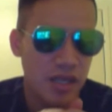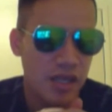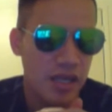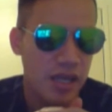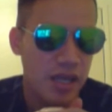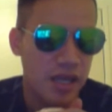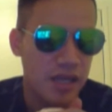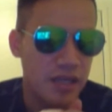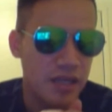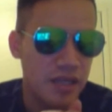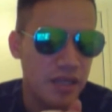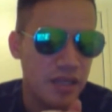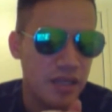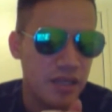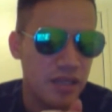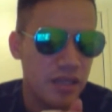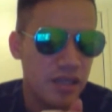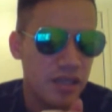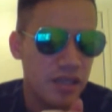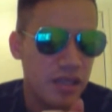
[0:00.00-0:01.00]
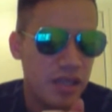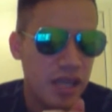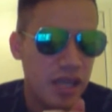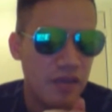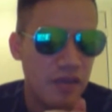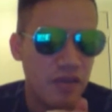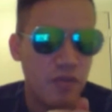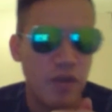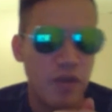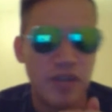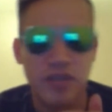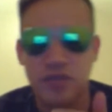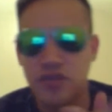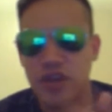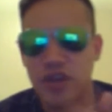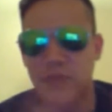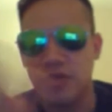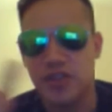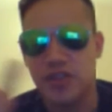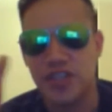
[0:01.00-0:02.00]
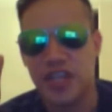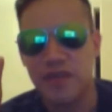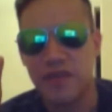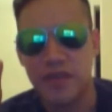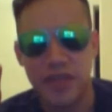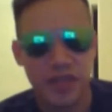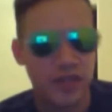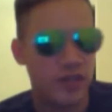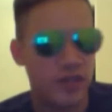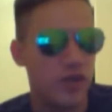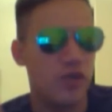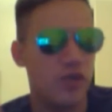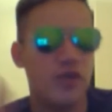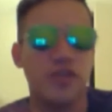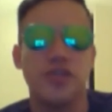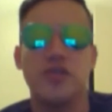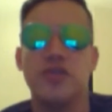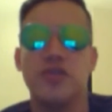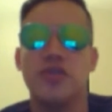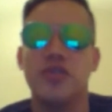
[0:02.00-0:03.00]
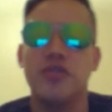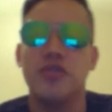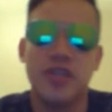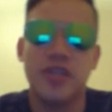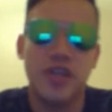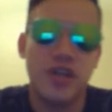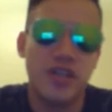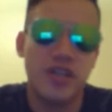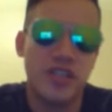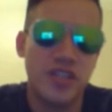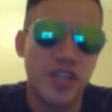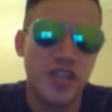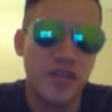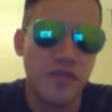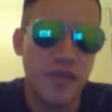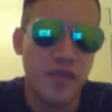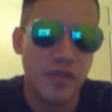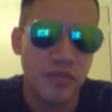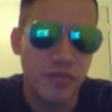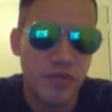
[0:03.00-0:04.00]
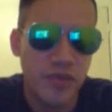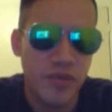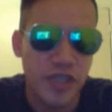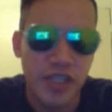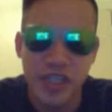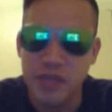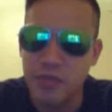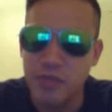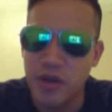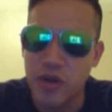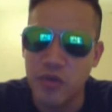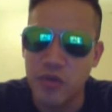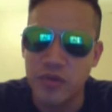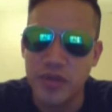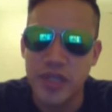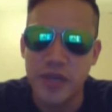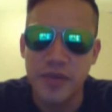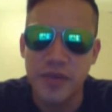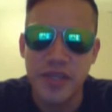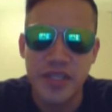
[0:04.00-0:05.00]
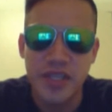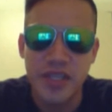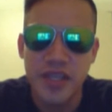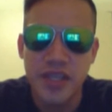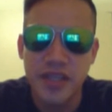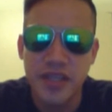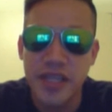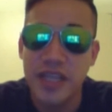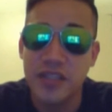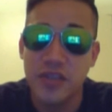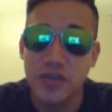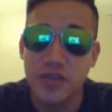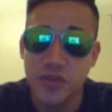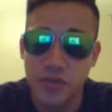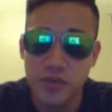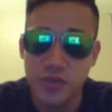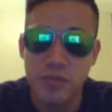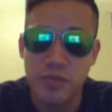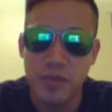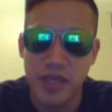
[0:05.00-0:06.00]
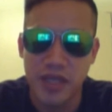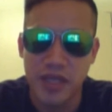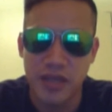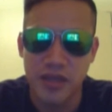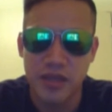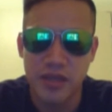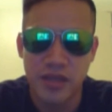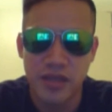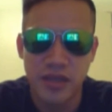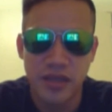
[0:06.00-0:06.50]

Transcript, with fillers: And um, after watching Trevor Seven and going to YouTube and all that stuff and thinking of my own theories, that's the truth, man.